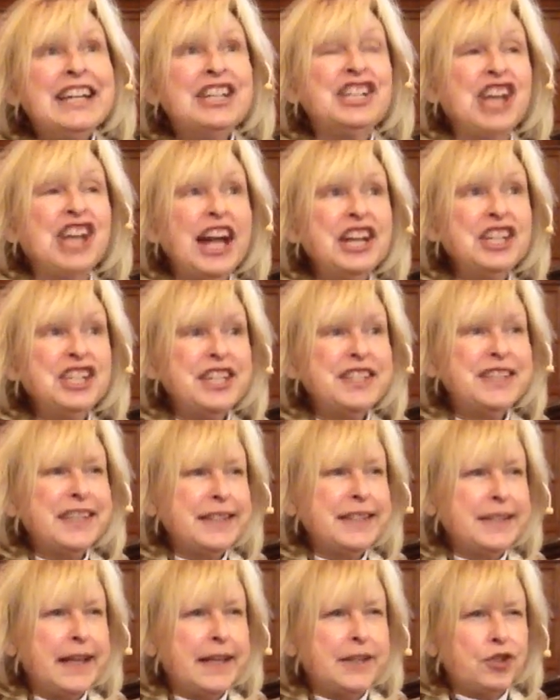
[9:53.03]
Judges
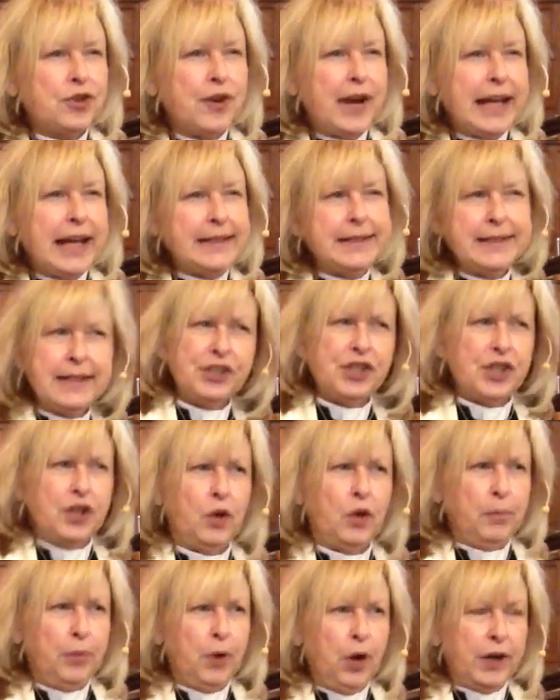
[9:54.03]
is a
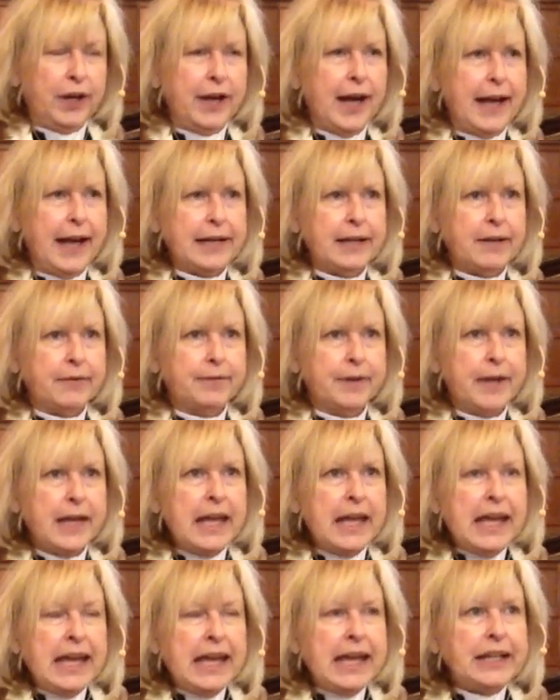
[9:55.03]
transitional book, kind of.
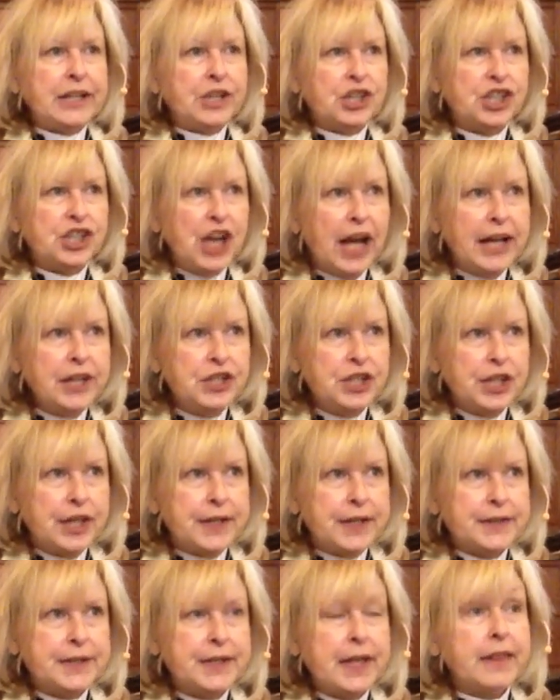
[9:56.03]
In
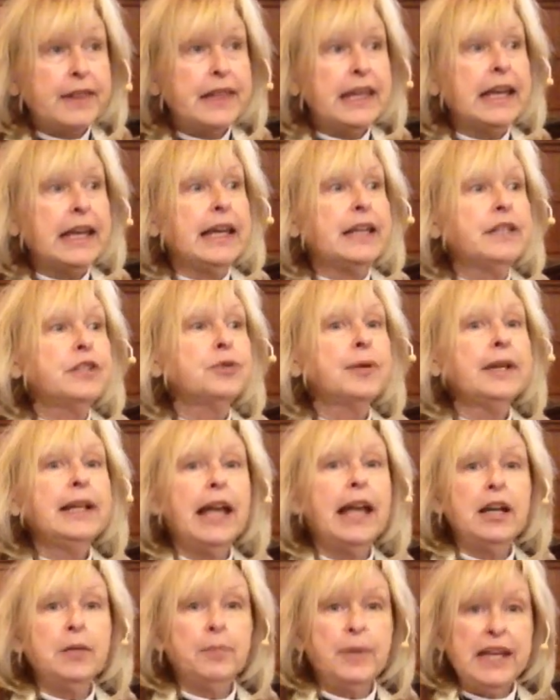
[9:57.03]
Judges, the
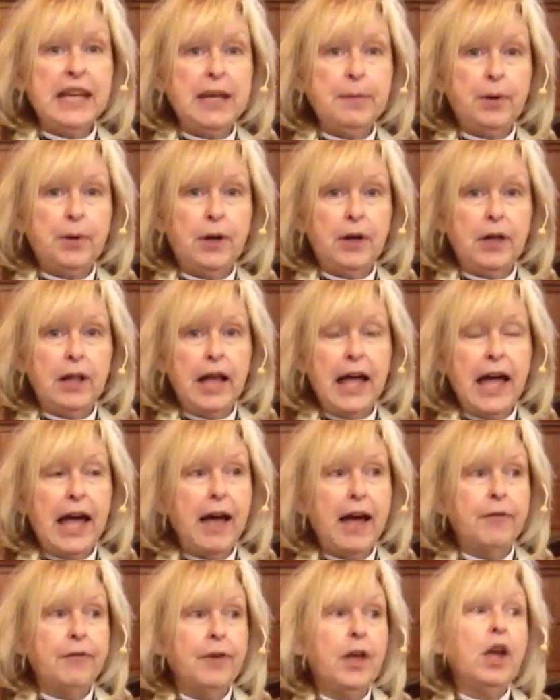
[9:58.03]
Israelite people
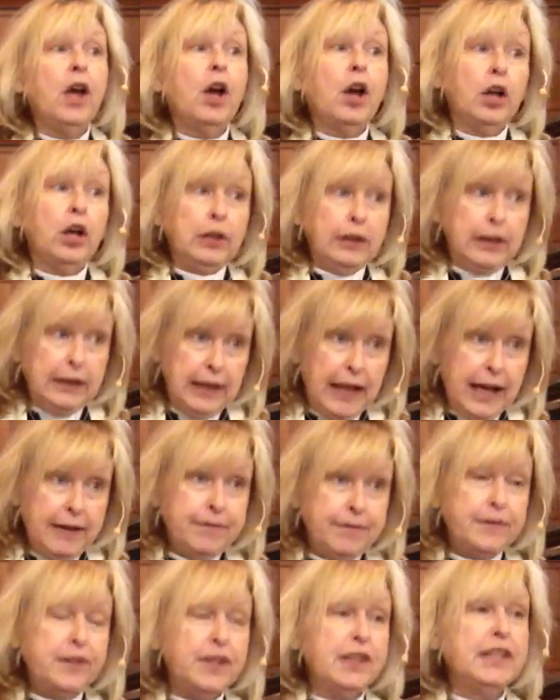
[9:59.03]
have
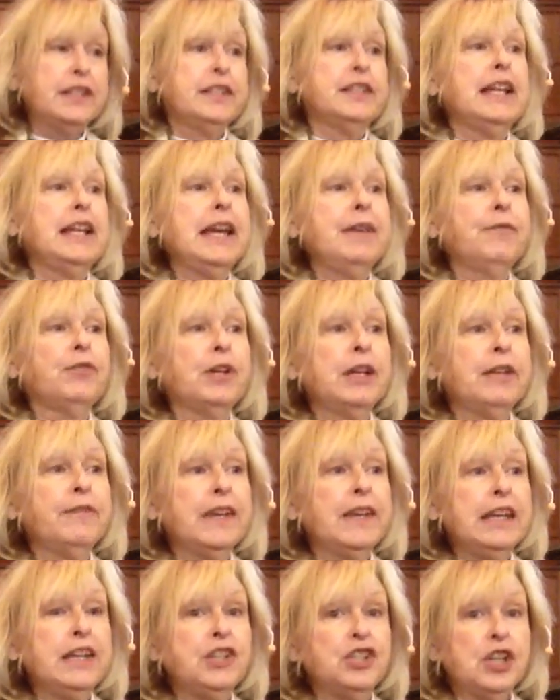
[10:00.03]
left the slavery
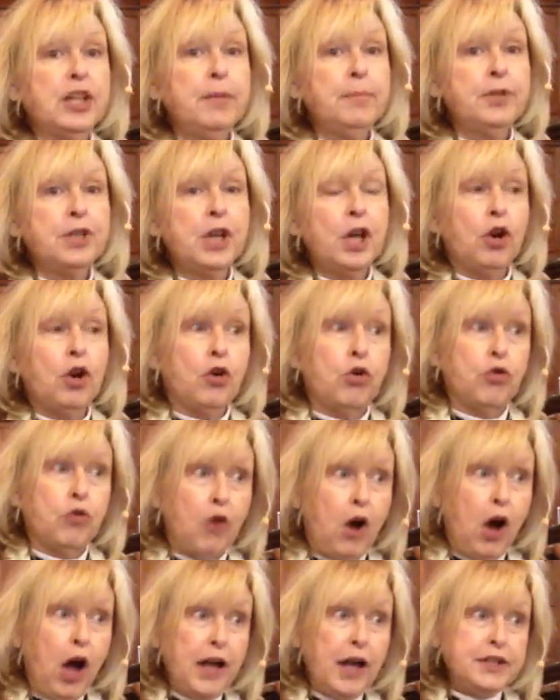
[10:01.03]
of Egypt,
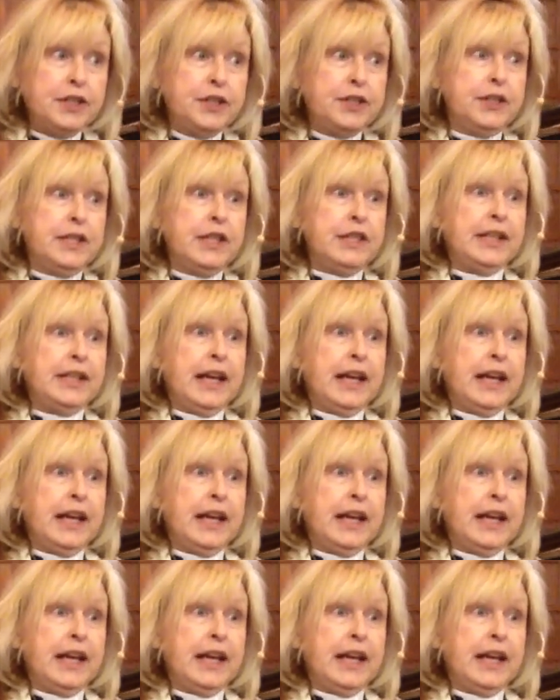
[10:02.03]
crossed the